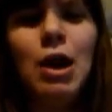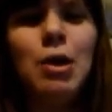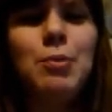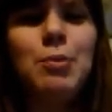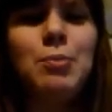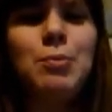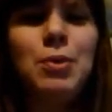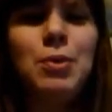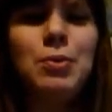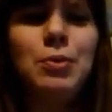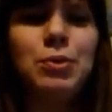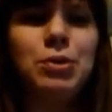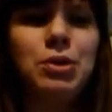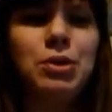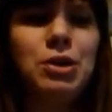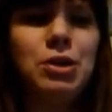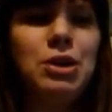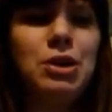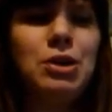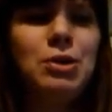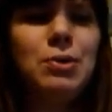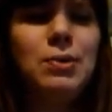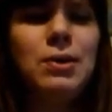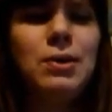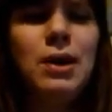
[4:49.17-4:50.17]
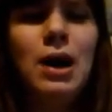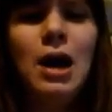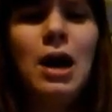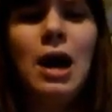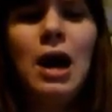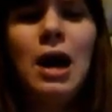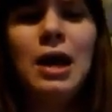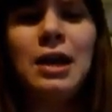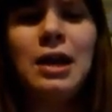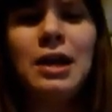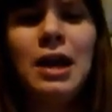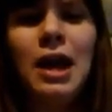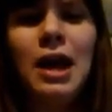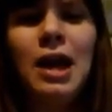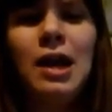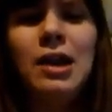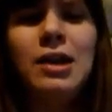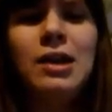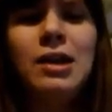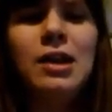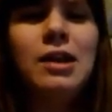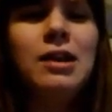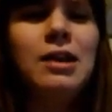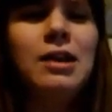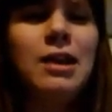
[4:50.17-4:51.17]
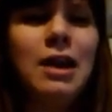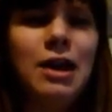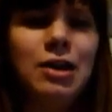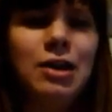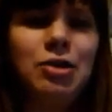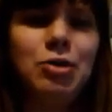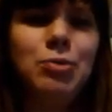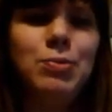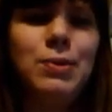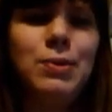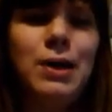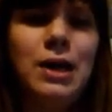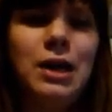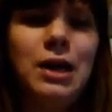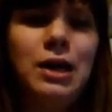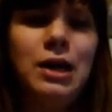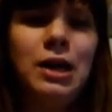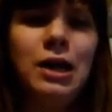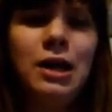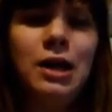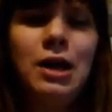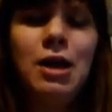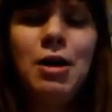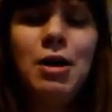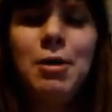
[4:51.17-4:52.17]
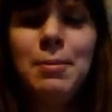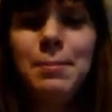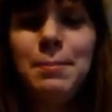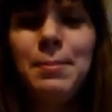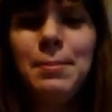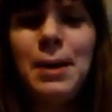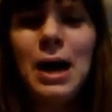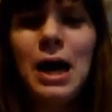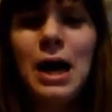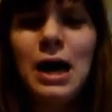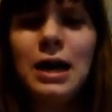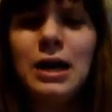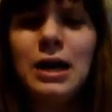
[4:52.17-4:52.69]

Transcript: And we will see you again next week. Bye,